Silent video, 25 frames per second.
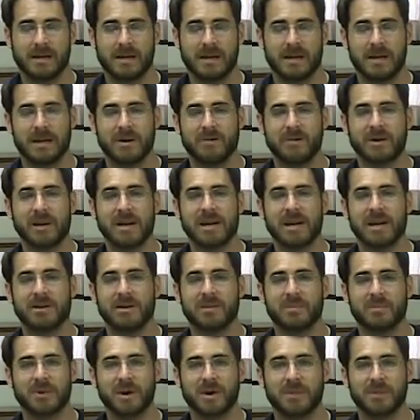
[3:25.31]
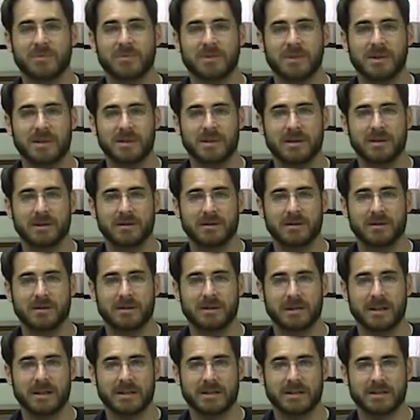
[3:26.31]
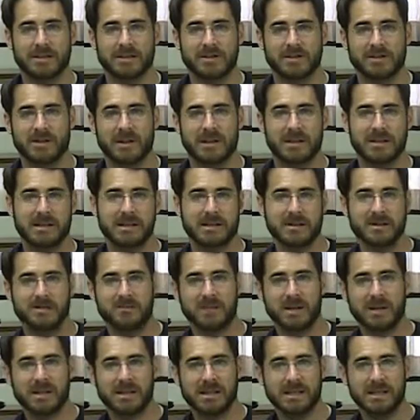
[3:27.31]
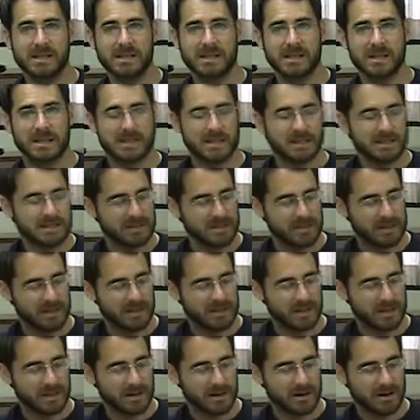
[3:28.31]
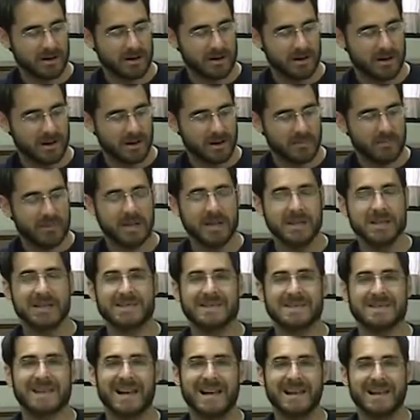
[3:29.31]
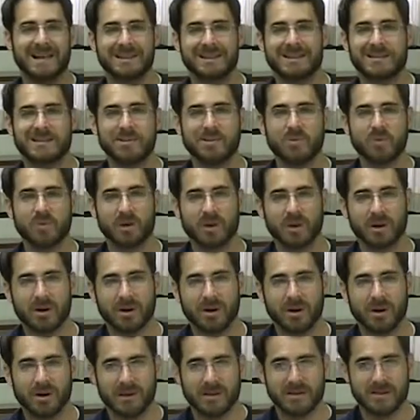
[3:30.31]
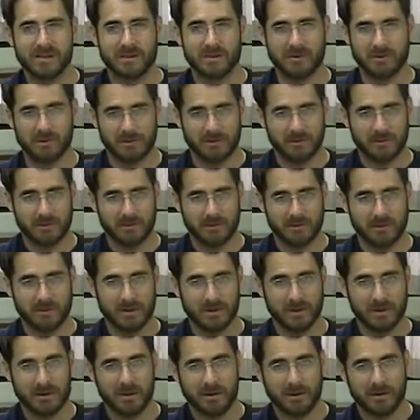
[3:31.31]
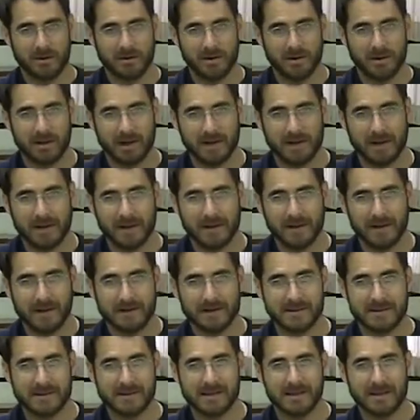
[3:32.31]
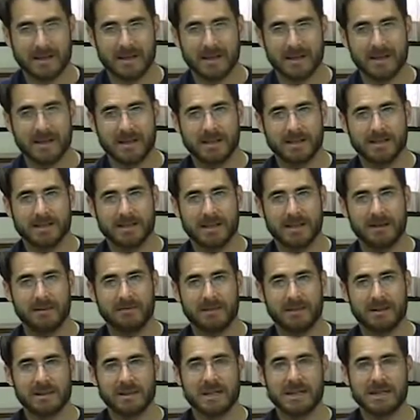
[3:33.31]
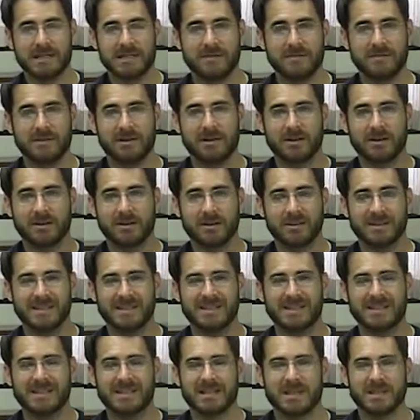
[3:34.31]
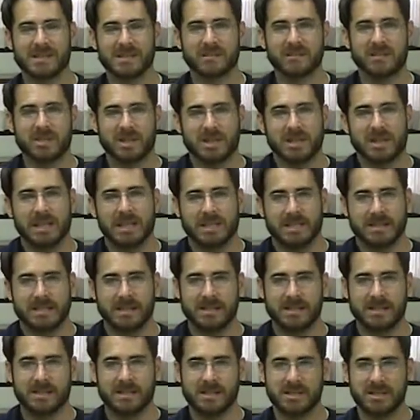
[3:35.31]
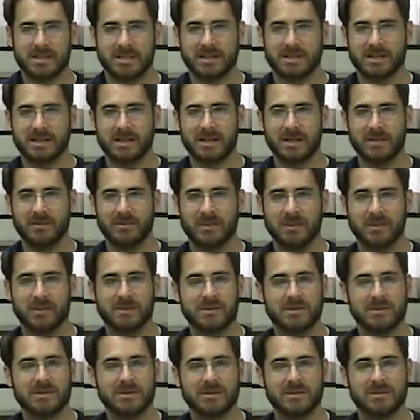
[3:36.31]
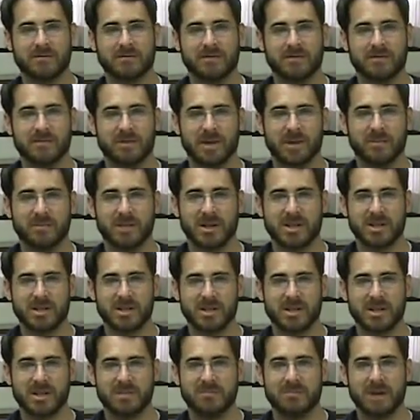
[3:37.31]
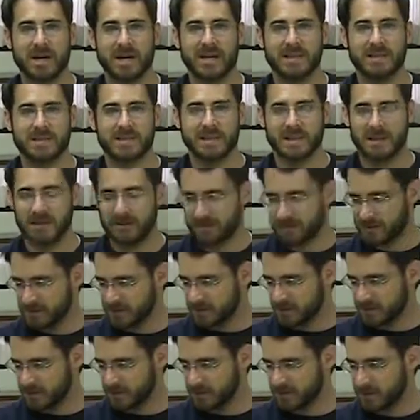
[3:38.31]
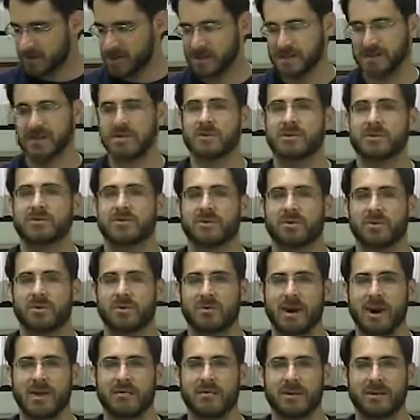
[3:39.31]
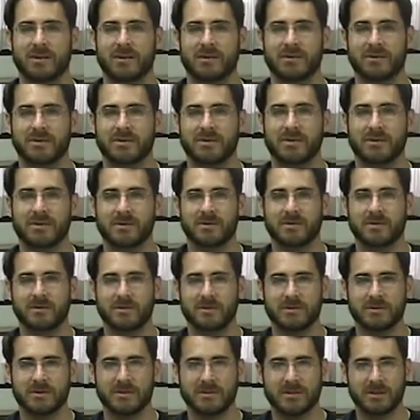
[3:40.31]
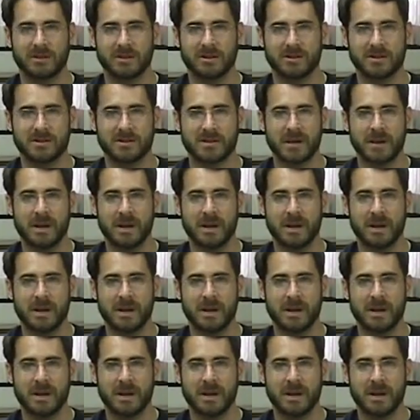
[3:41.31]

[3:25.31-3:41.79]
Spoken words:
Now right now you're probably still trying to get your pinky to go there. Our pinky does not like to do work on its own. All right, it's kind of a lazy finger. It's actually not so much lazy, it's just we don't use it for very much by itself. It's normally just used for grabbing other things with those fingers.